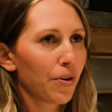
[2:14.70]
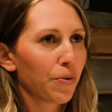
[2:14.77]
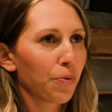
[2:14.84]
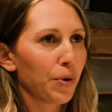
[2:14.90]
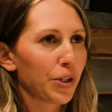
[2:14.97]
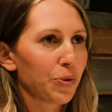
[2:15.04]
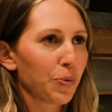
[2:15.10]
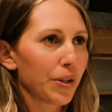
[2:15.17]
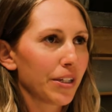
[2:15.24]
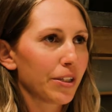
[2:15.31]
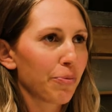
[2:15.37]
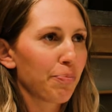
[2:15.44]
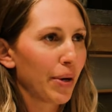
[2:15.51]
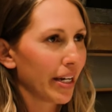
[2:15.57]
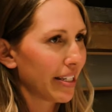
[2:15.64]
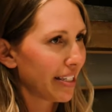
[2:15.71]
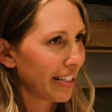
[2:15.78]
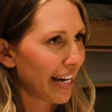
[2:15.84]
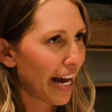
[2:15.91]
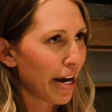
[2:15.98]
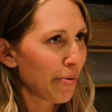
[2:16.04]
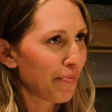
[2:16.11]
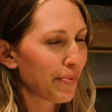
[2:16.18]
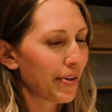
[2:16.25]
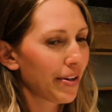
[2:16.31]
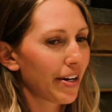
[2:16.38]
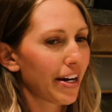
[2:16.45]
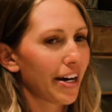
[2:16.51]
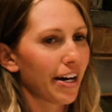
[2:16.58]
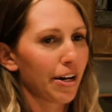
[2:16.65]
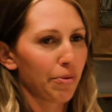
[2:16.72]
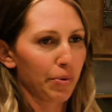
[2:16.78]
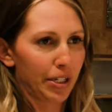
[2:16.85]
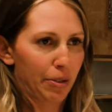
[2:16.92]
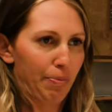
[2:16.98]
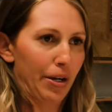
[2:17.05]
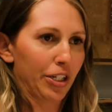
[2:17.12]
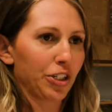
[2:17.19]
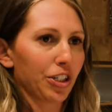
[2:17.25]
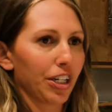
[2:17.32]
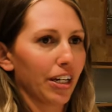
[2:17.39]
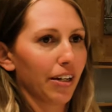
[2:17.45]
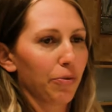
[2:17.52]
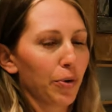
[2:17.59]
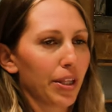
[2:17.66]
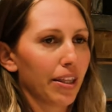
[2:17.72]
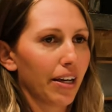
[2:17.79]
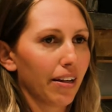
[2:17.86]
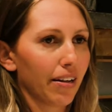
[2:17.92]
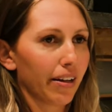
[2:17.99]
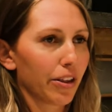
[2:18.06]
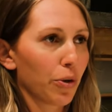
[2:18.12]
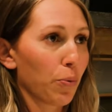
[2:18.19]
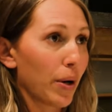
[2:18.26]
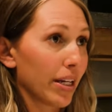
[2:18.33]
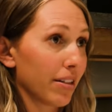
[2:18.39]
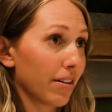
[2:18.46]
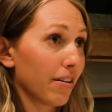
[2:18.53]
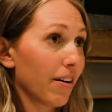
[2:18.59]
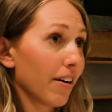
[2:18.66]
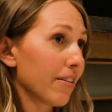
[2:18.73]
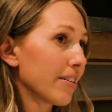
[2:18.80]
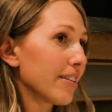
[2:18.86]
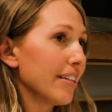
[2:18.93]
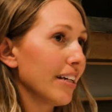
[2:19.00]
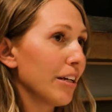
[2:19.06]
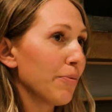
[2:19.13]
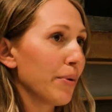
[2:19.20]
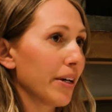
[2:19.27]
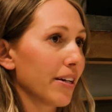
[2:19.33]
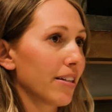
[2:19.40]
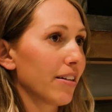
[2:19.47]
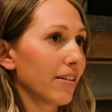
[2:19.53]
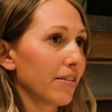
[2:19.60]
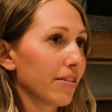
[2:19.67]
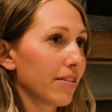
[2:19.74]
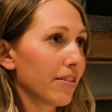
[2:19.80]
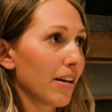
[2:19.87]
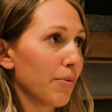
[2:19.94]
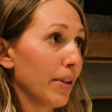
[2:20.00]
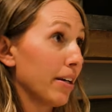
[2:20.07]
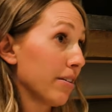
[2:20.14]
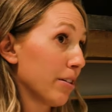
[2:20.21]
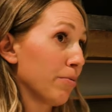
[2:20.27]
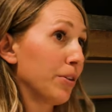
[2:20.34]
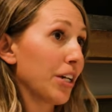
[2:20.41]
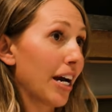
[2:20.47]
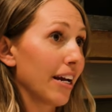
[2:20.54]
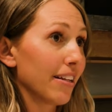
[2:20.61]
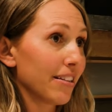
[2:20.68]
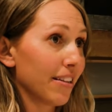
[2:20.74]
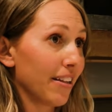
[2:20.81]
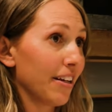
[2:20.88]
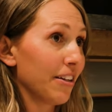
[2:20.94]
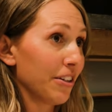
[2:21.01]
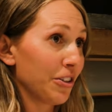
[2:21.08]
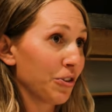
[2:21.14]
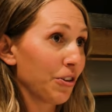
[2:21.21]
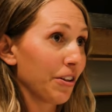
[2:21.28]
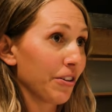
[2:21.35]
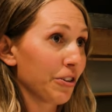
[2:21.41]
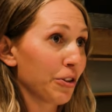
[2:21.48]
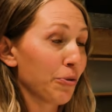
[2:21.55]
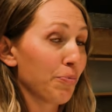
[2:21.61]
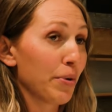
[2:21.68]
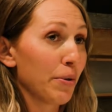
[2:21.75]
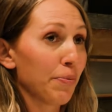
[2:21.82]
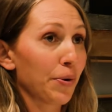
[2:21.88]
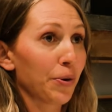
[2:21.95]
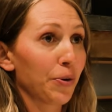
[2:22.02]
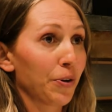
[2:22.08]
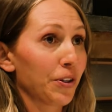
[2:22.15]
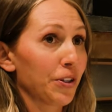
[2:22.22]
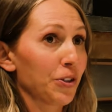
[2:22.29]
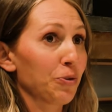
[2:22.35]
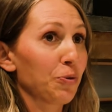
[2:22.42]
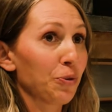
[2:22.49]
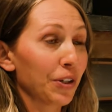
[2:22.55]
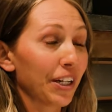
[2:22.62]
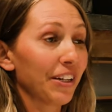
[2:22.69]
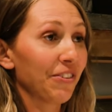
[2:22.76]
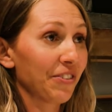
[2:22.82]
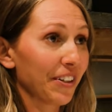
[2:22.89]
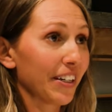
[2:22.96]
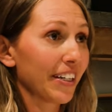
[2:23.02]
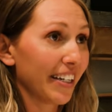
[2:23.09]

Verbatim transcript: which was a big step, um, especially within like the Western art scene, because there's, I mean, there's some giants in the industry. There's some people who are just really, really